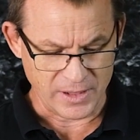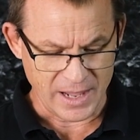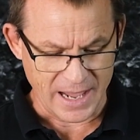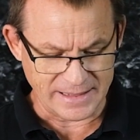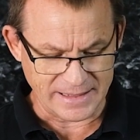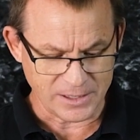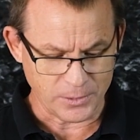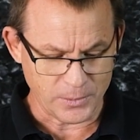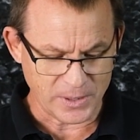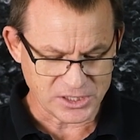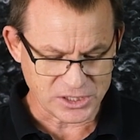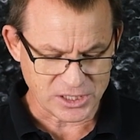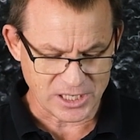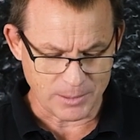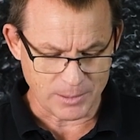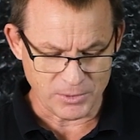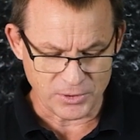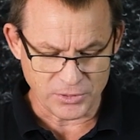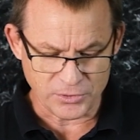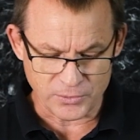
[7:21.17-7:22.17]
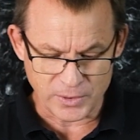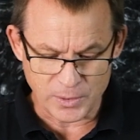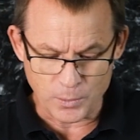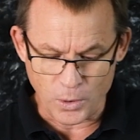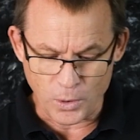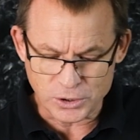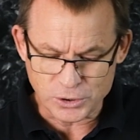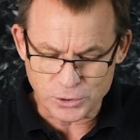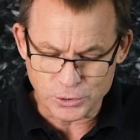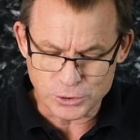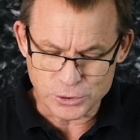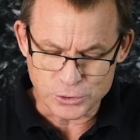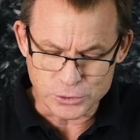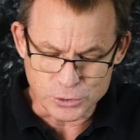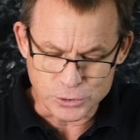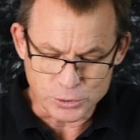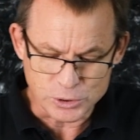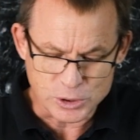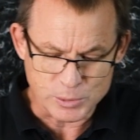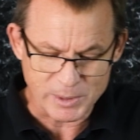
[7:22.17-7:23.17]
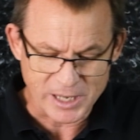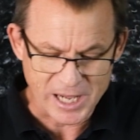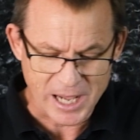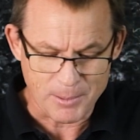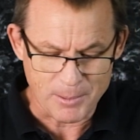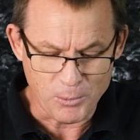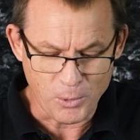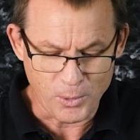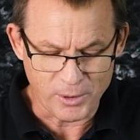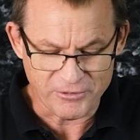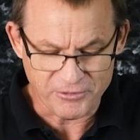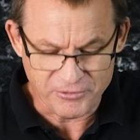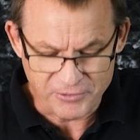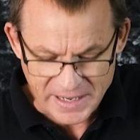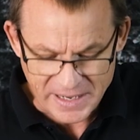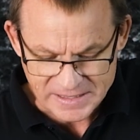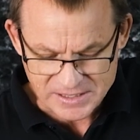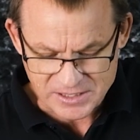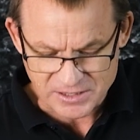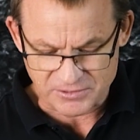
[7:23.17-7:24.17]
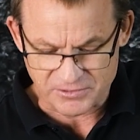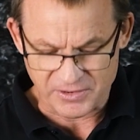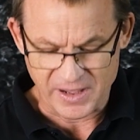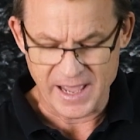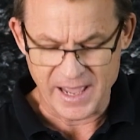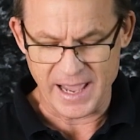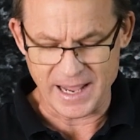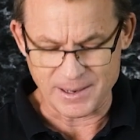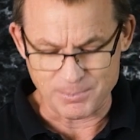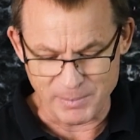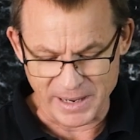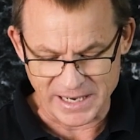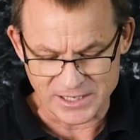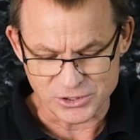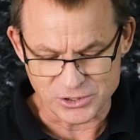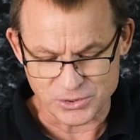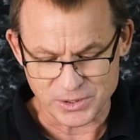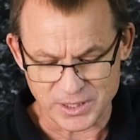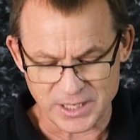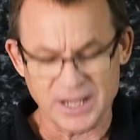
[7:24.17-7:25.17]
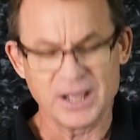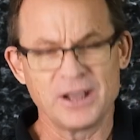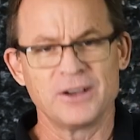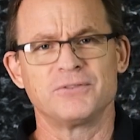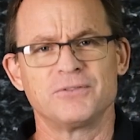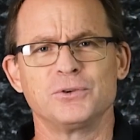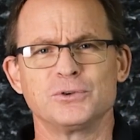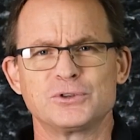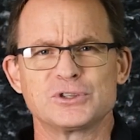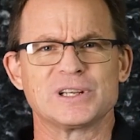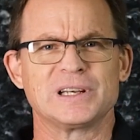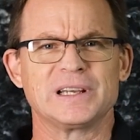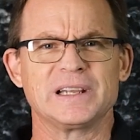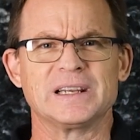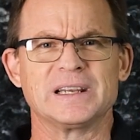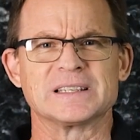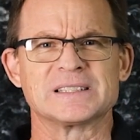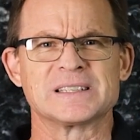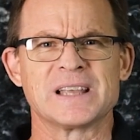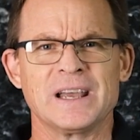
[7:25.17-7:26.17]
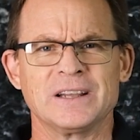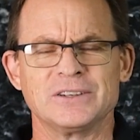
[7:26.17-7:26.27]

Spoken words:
And then question number 3, what could you do to become more effective at mentoring future leaders?